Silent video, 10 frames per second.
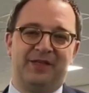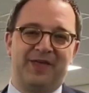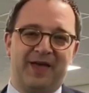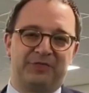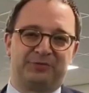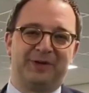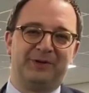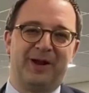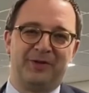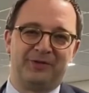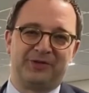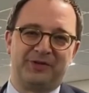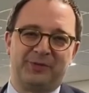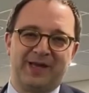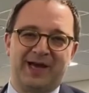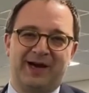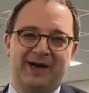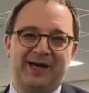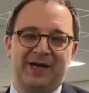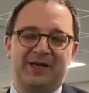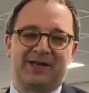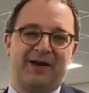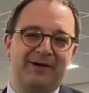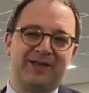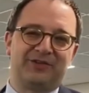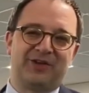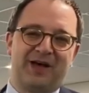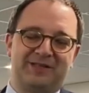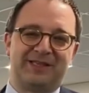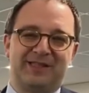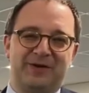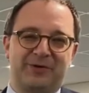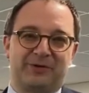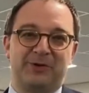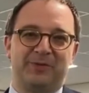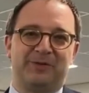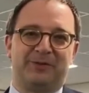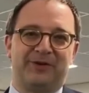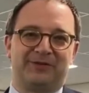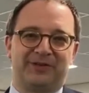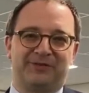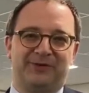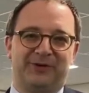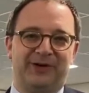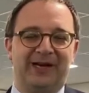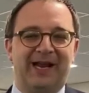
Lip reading: They're three roles that we are currently starting the recruitment process for,